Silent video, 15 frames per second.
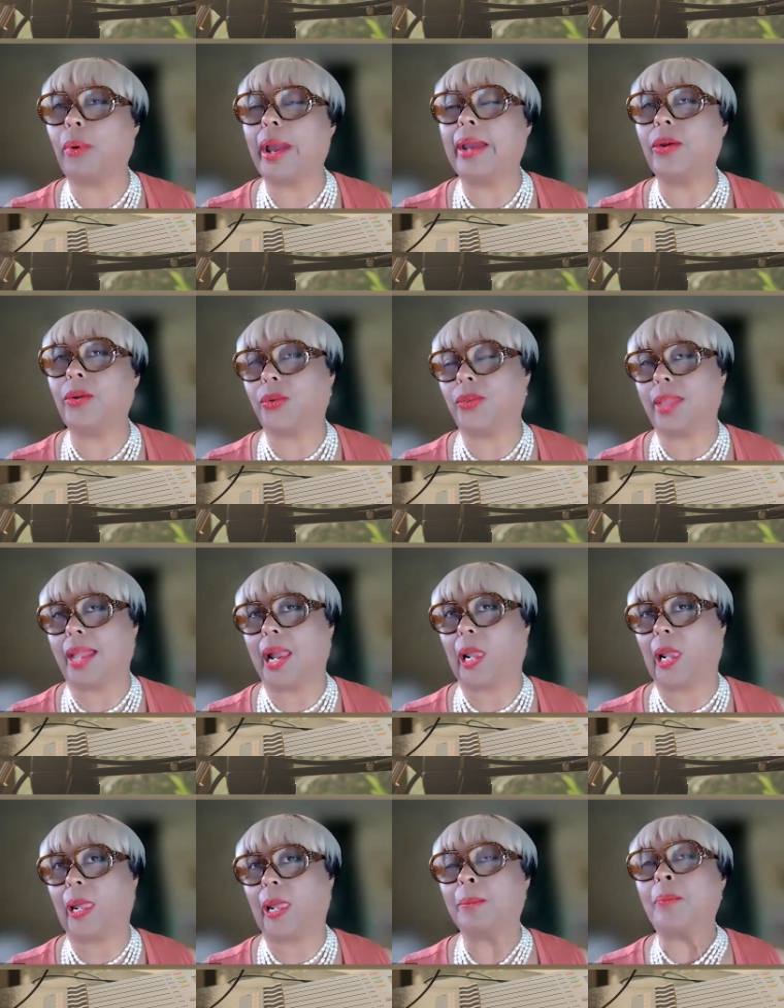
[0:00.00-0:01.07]
prior to that,
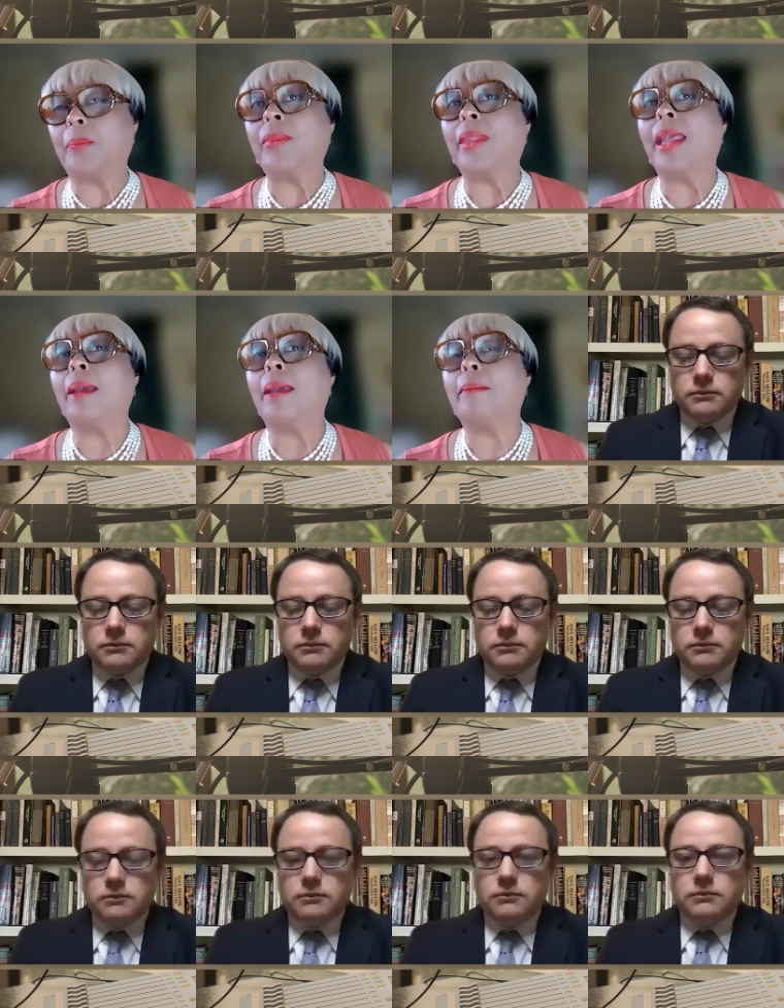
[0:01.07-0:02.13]
hmm. because
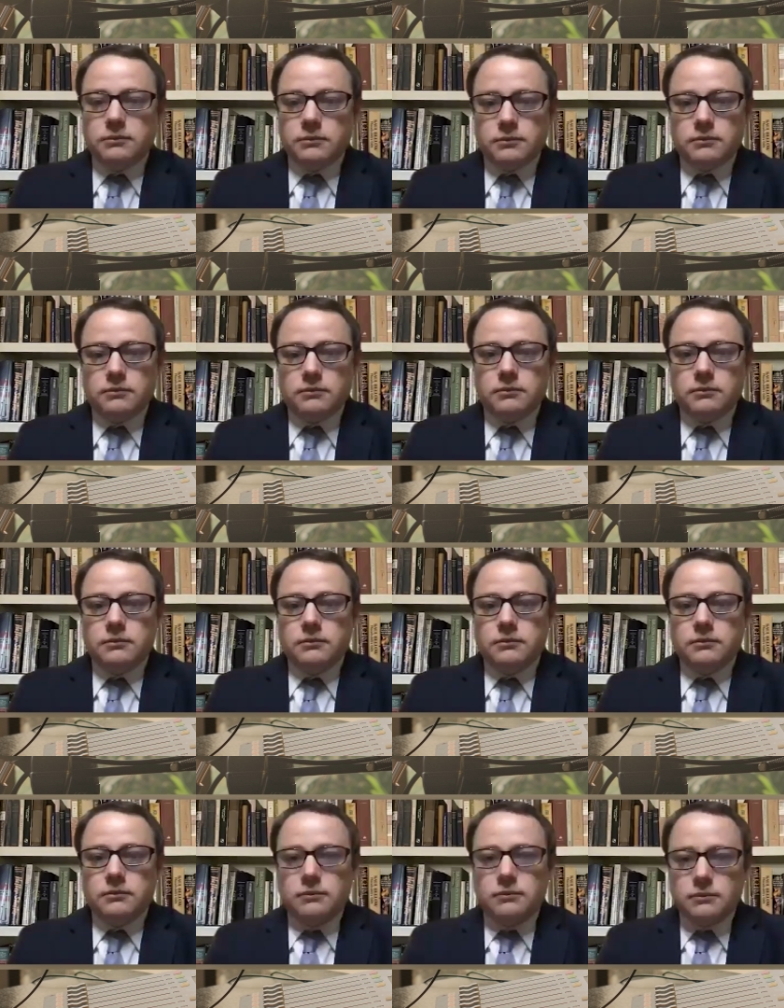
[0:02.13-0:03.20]
he
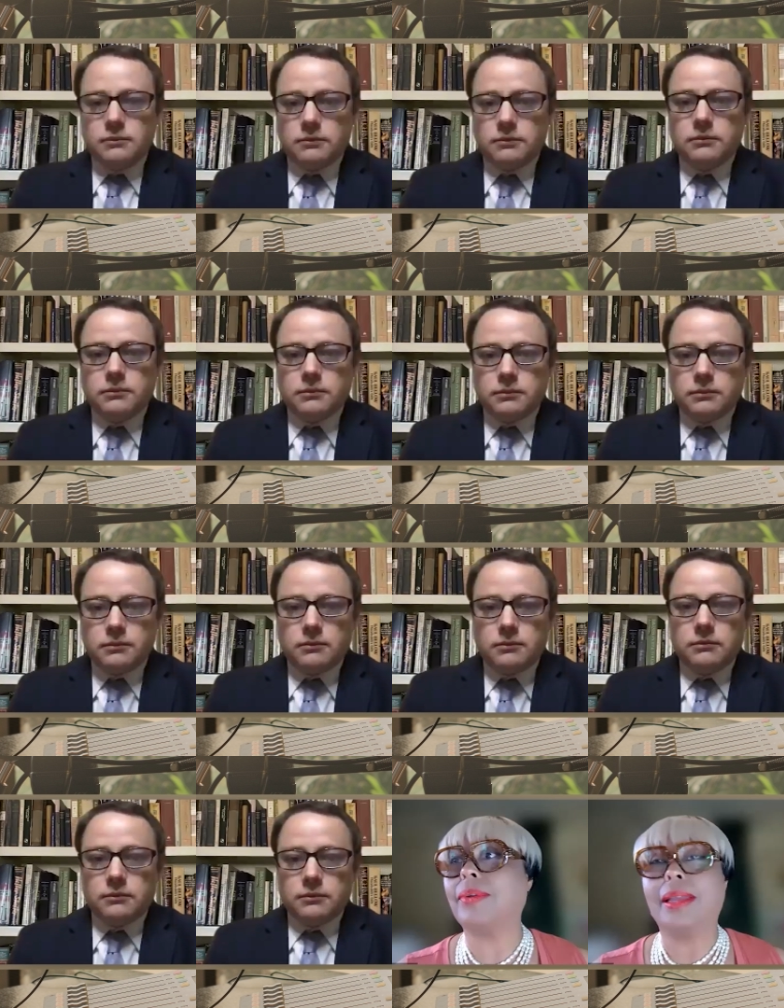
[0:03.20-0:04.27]
understood the importance
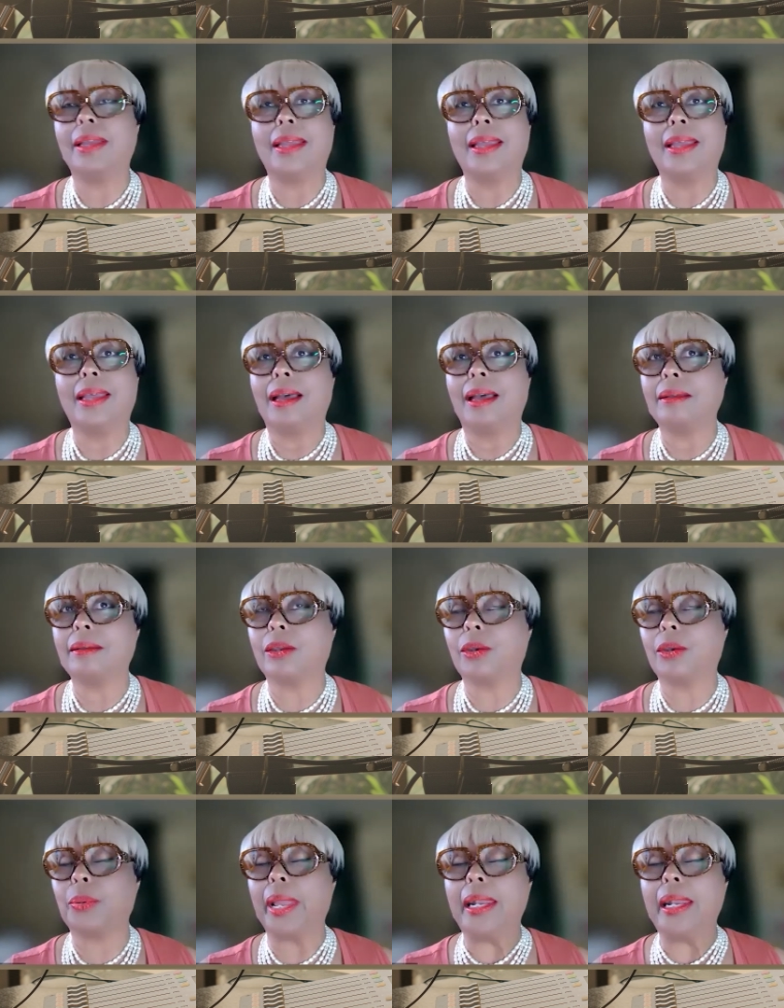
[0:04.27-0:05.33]
of
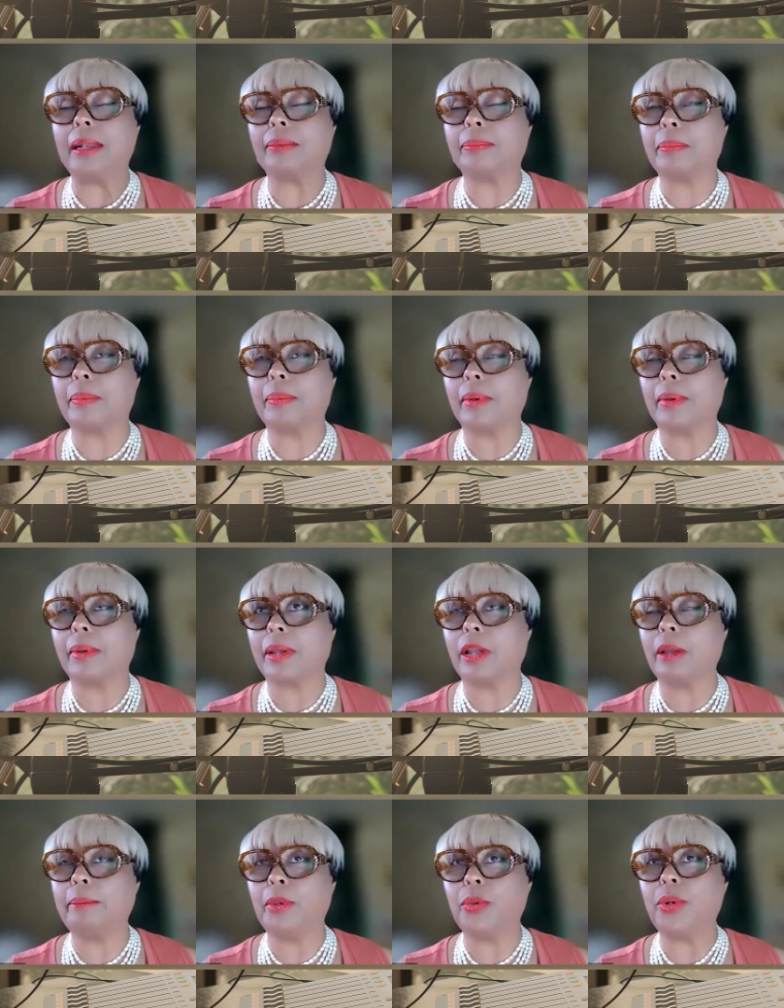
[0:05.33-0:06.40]
creating a
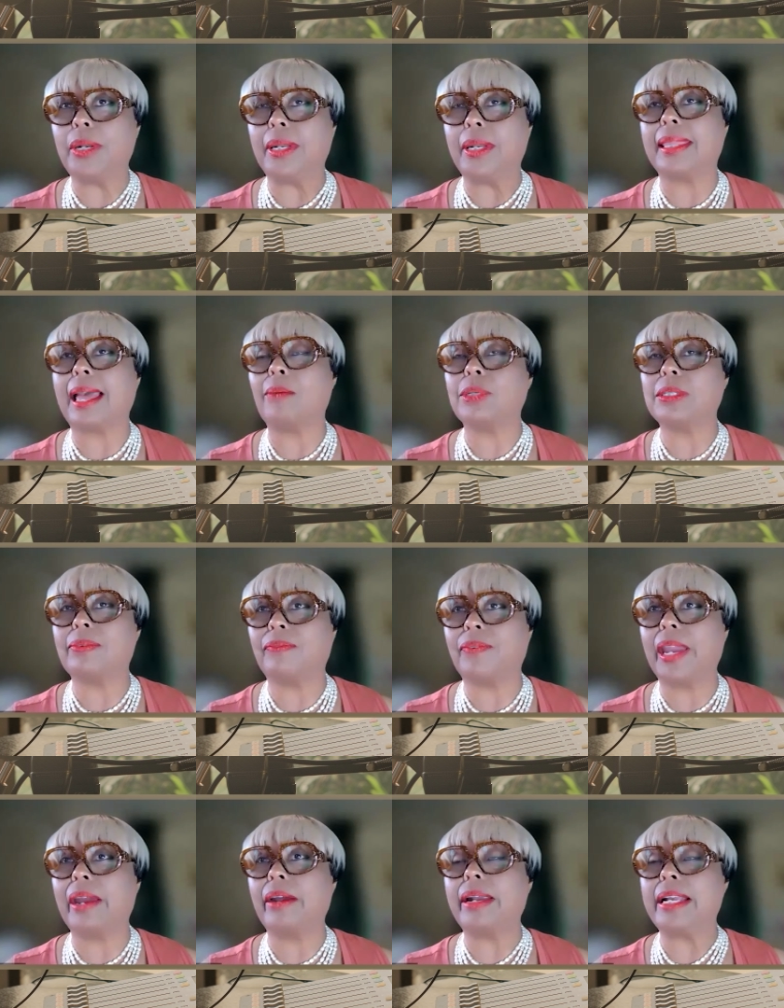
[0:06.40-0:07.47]
community that was
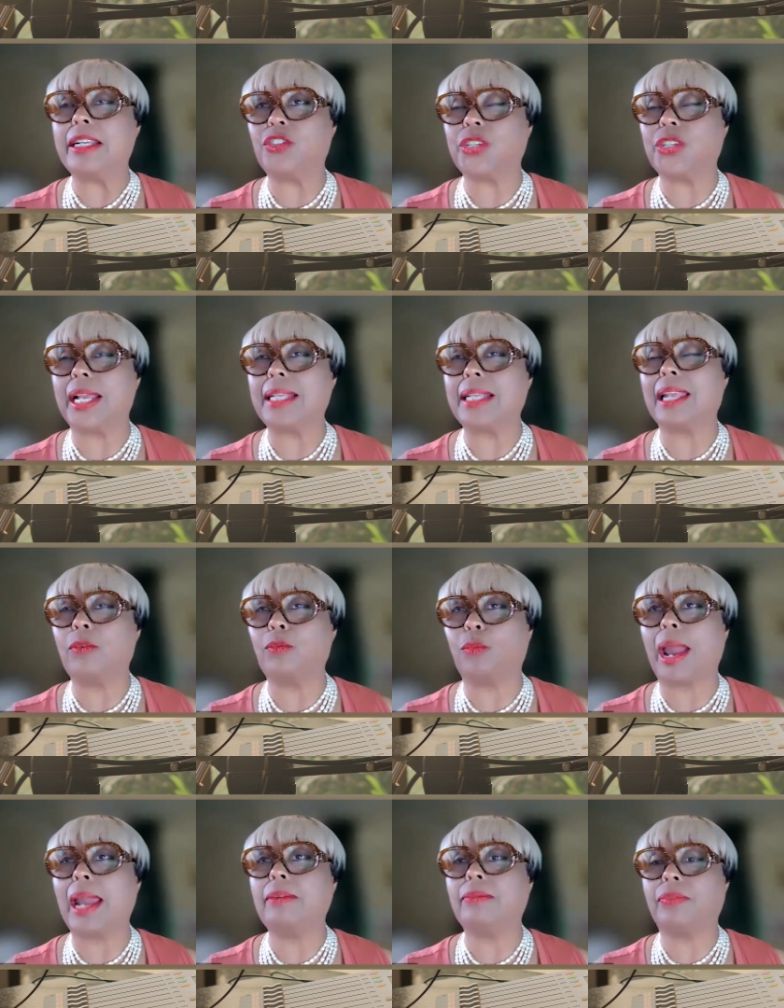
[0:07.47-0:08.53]
fair and just and
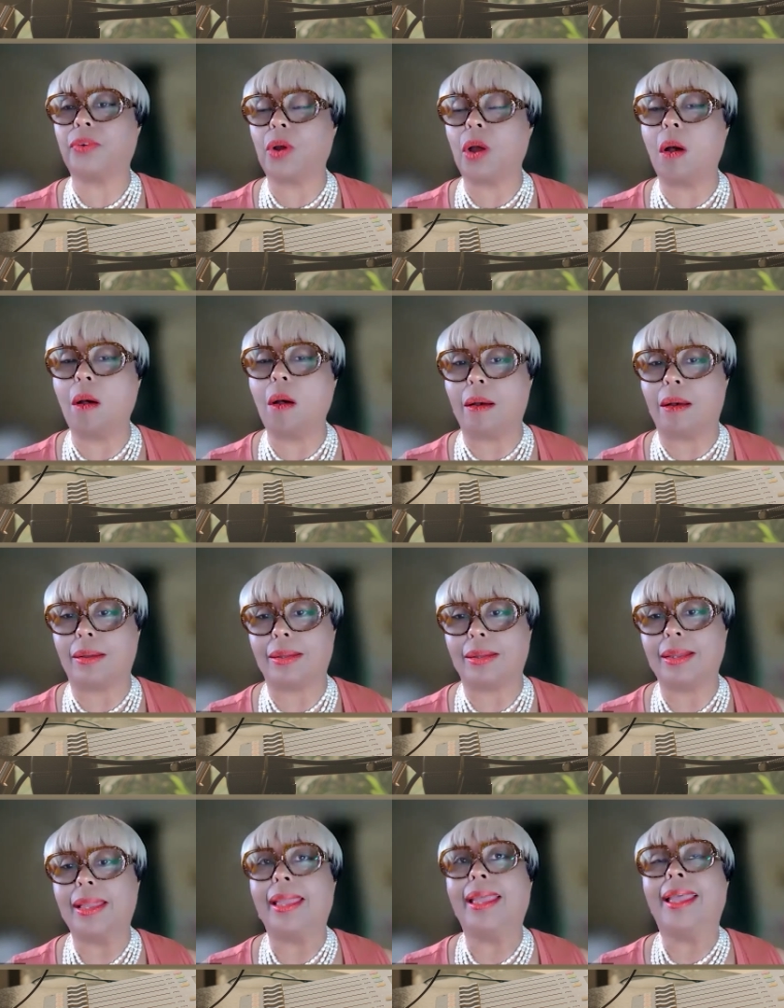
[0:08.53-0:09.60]
right for all.
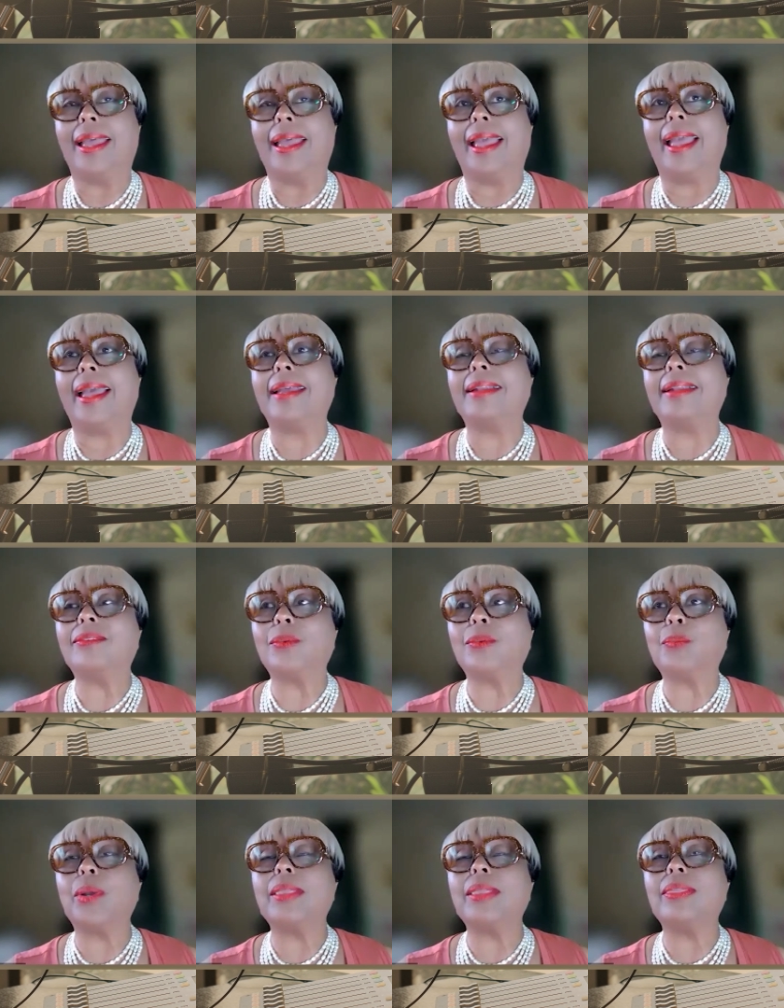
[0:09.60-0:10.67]
And
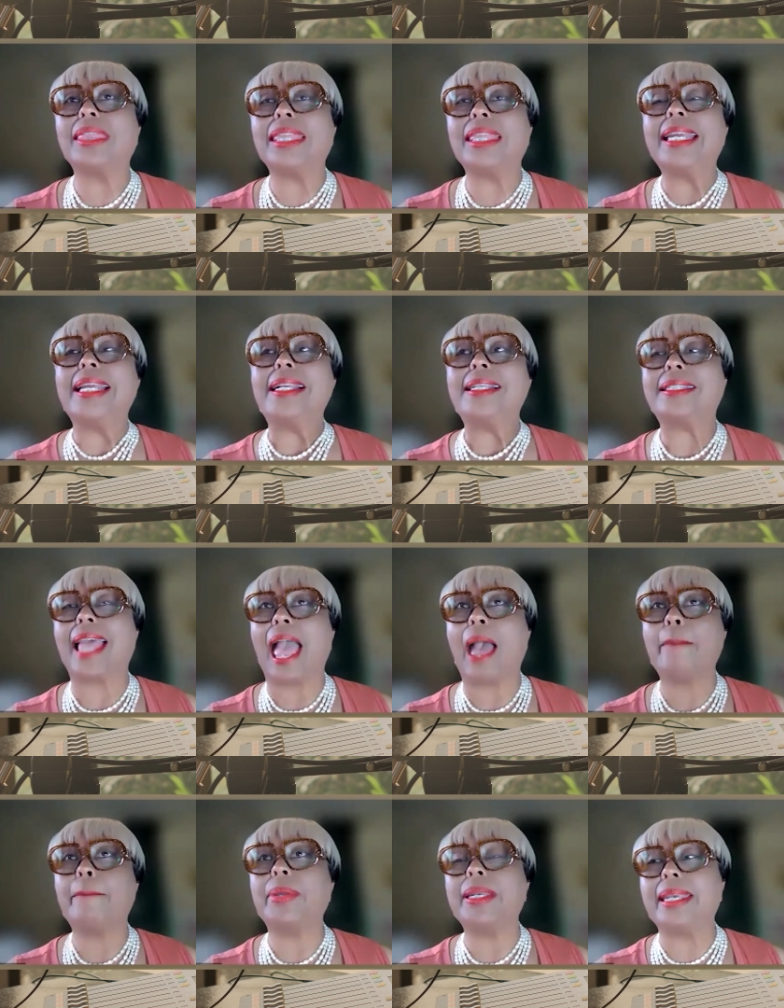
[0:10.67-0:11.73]
when things
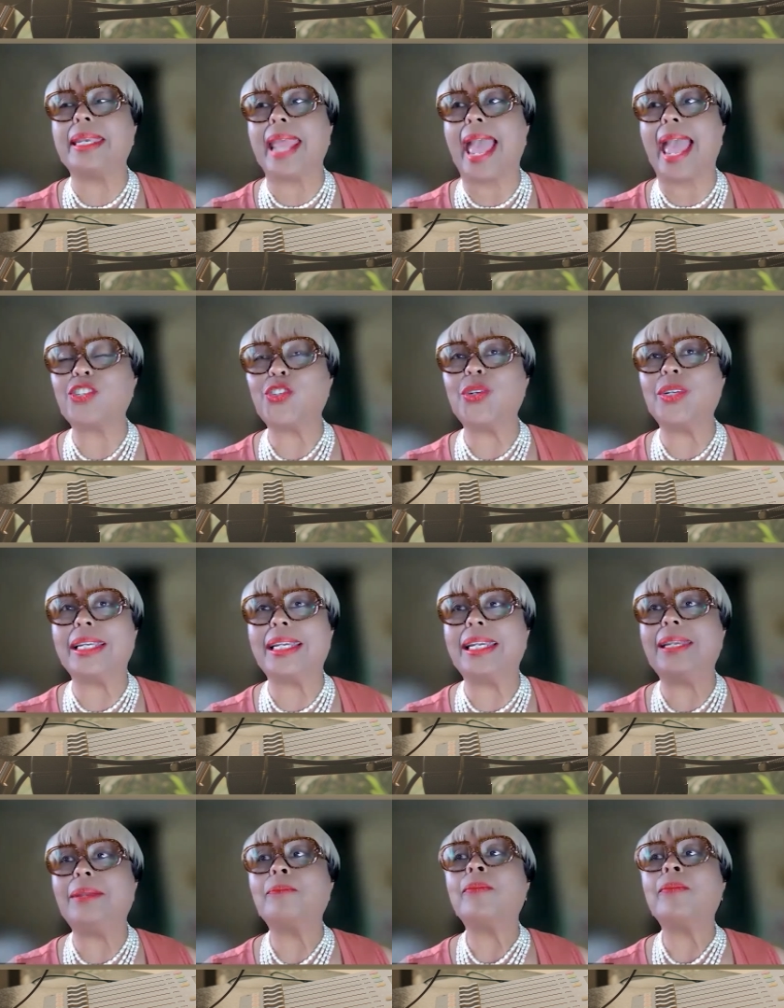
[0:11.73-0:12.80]
happen
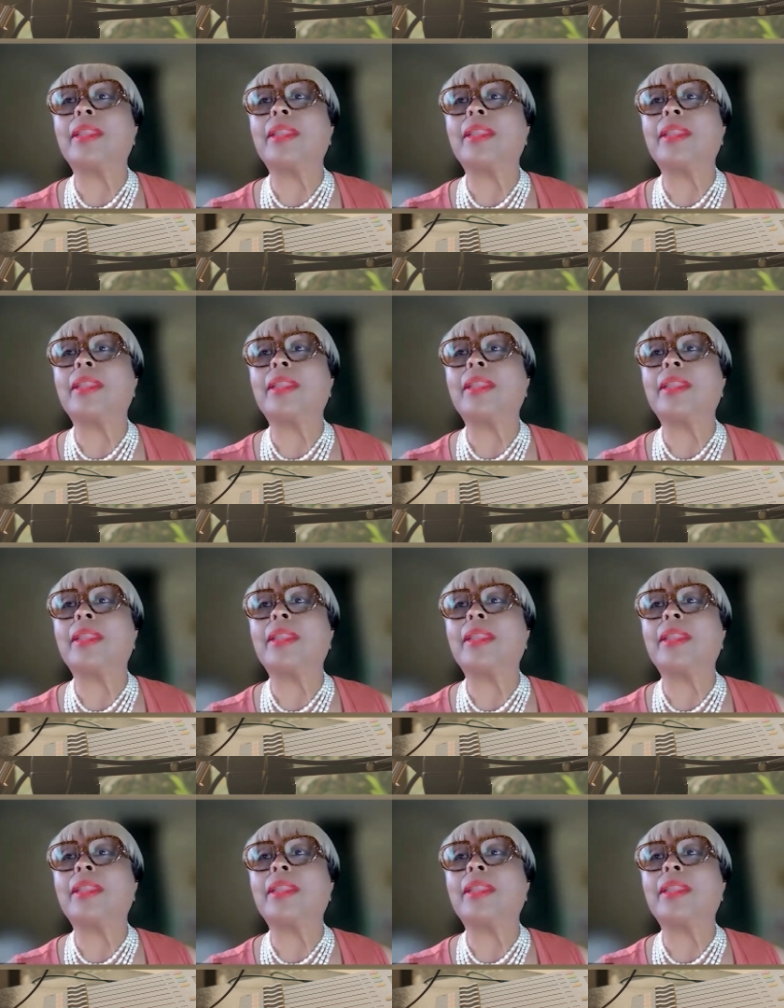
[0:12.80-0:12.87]
nationally,